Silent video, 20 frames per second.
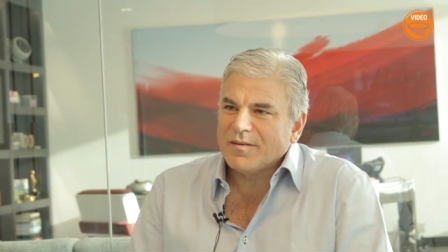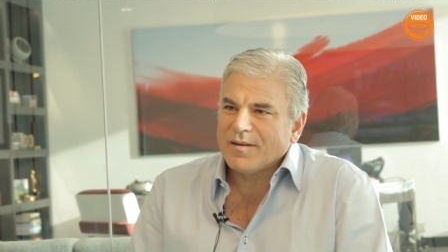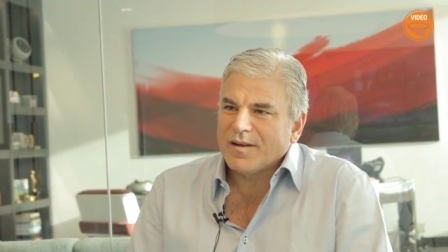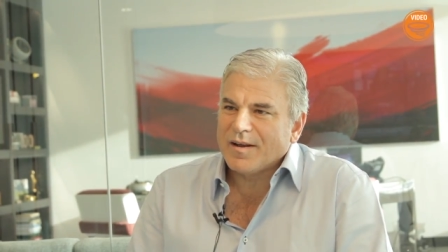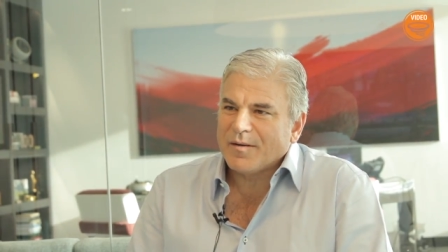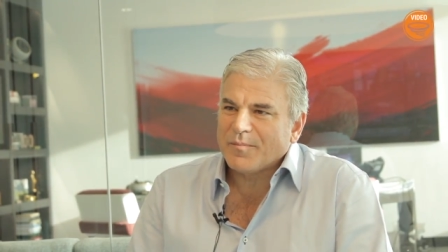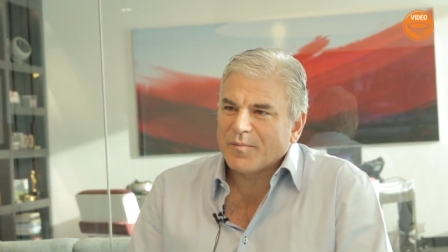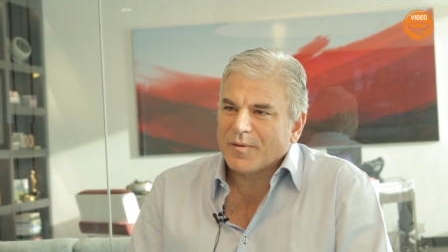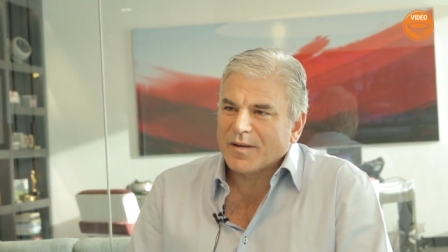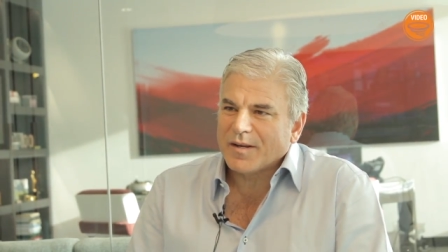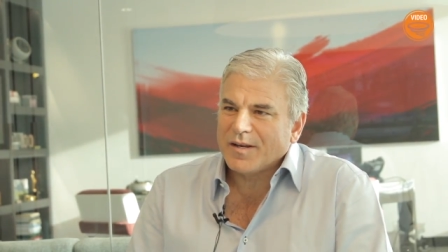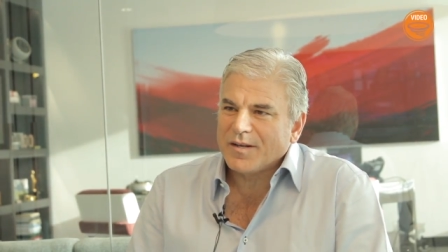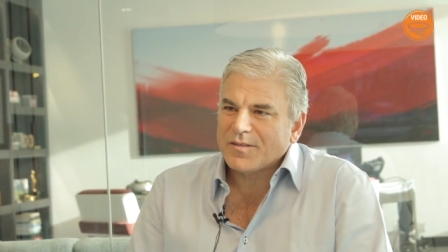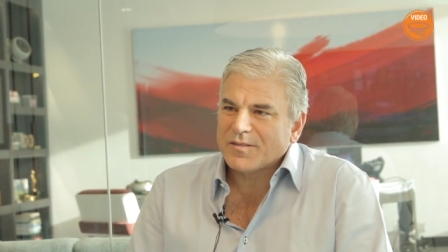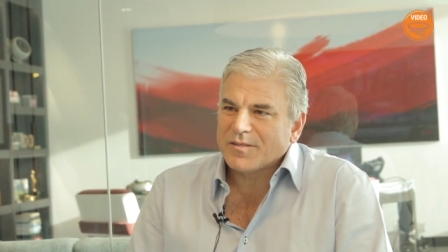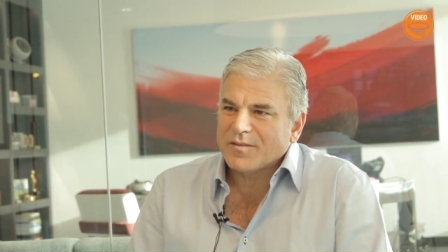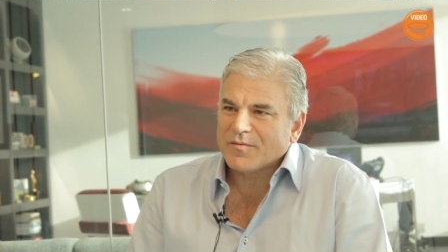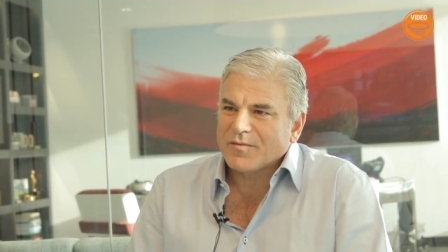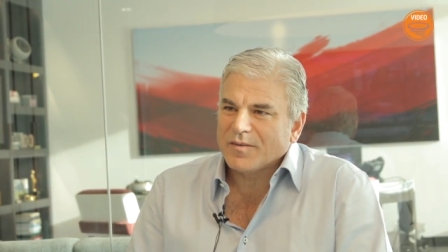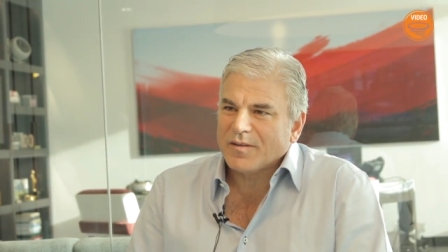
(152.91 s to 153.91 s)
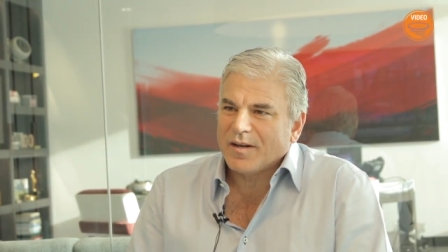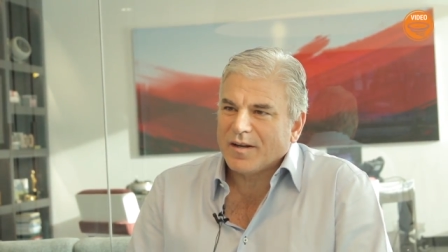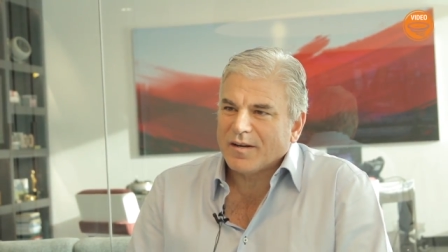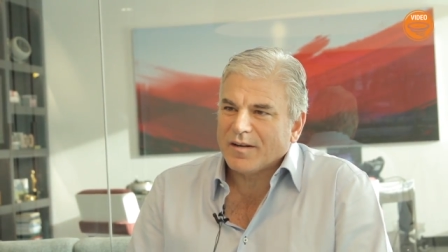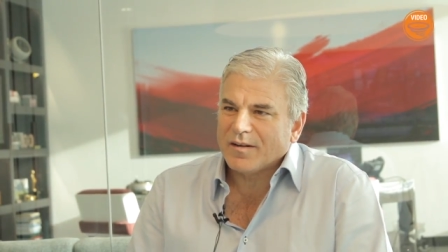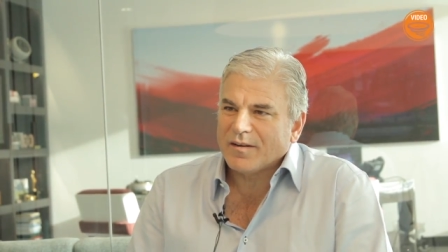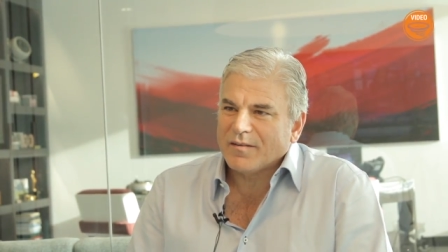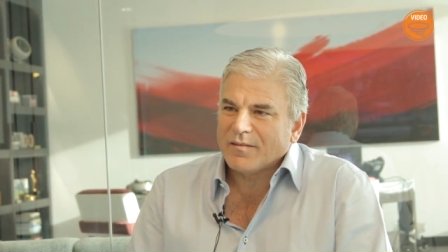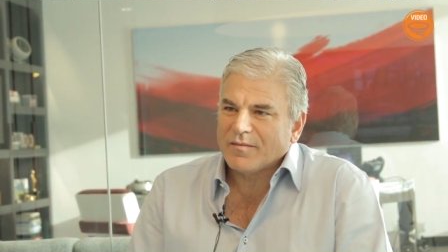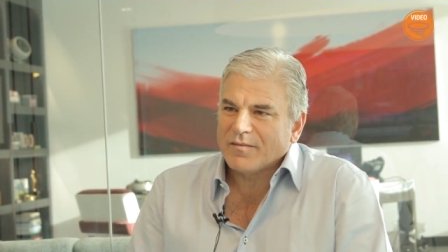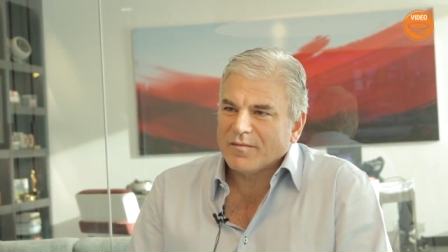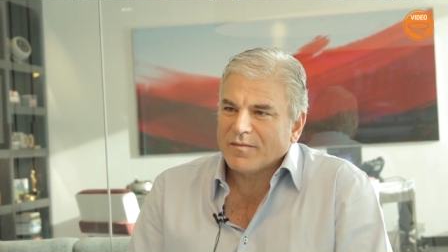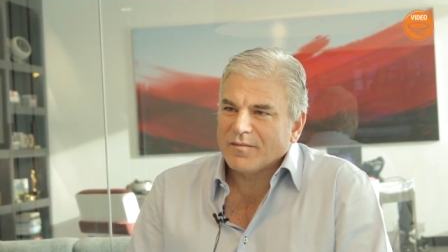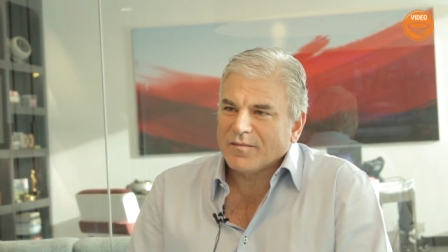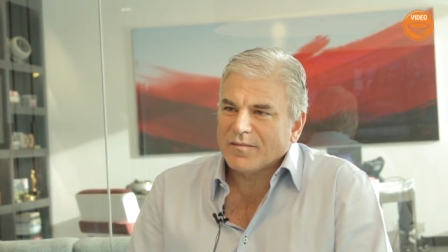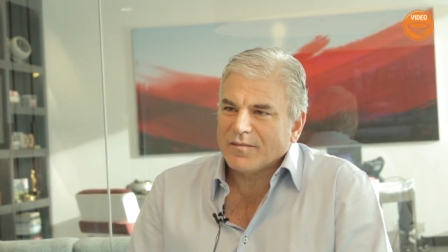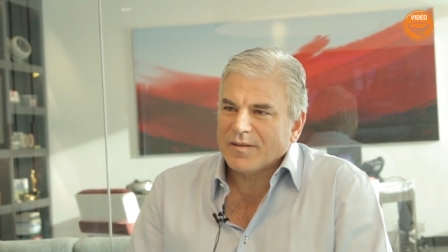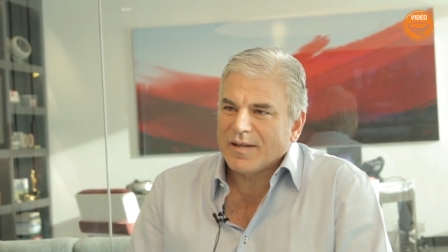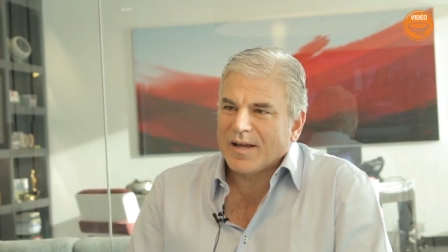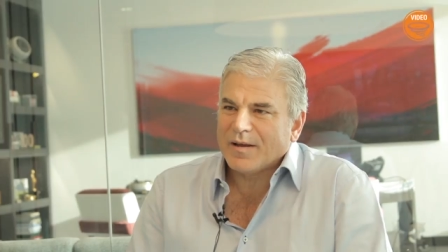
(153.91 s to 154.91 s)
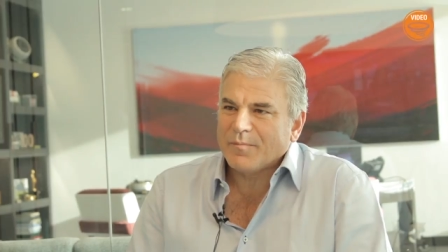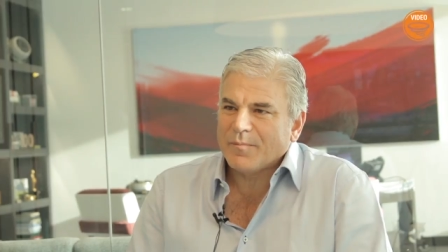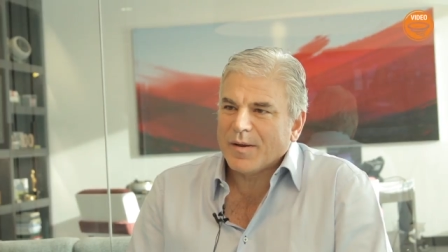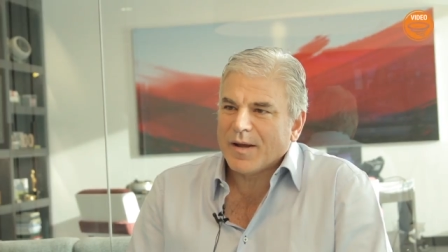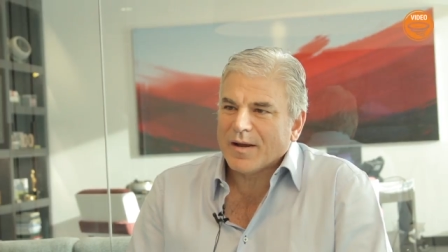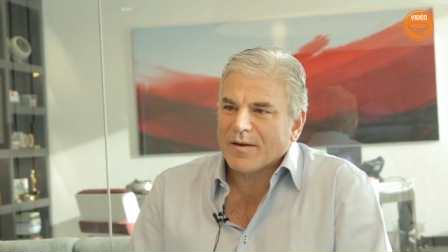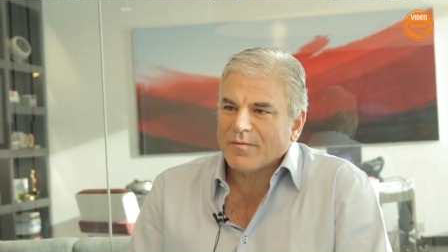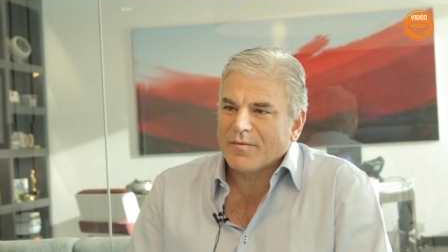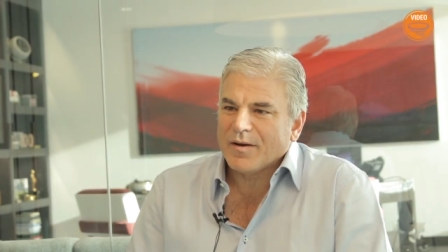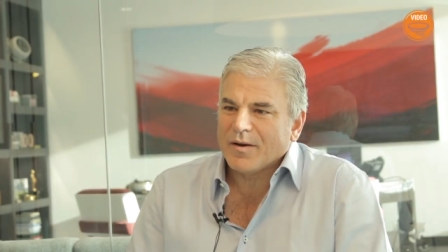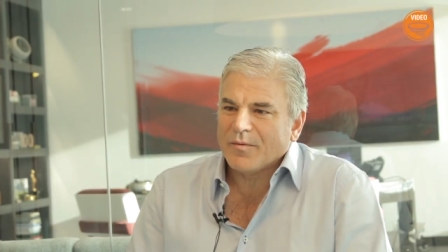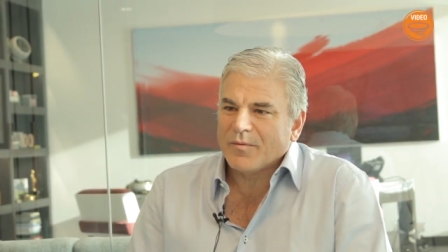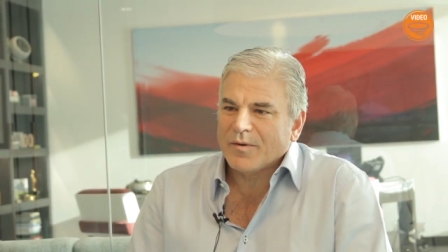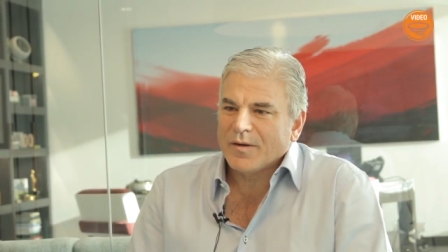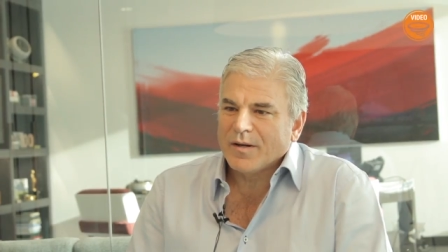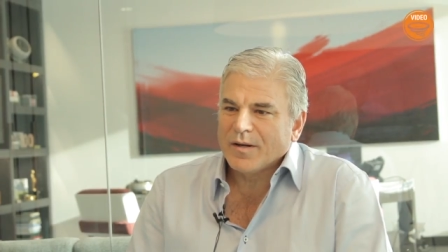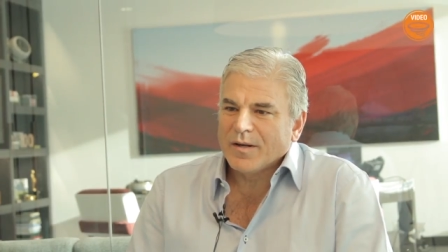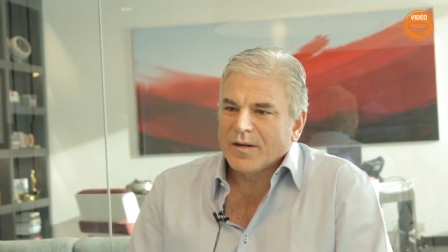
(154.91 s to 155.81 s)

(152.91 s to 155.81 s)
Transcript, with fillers: application of a lot of that background.